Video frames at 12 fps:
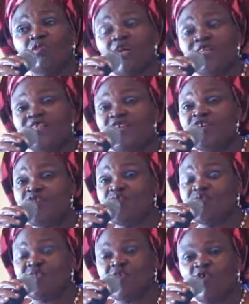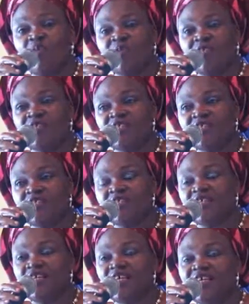let's say, youth in communities,
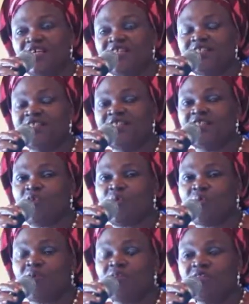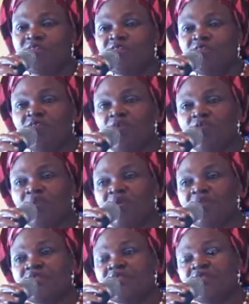disturbing
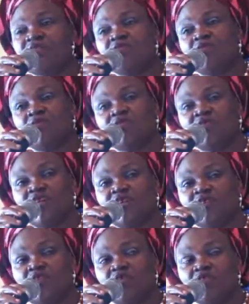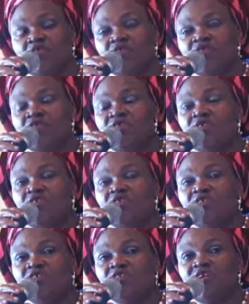government contractors
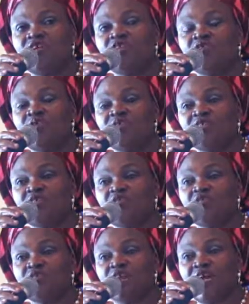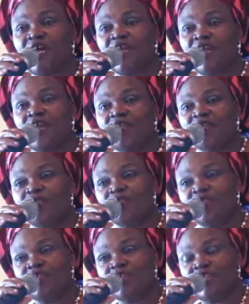in trying to execute and carry out the
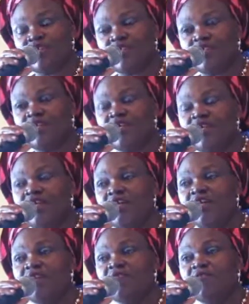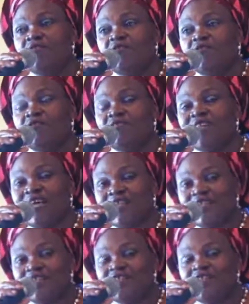project that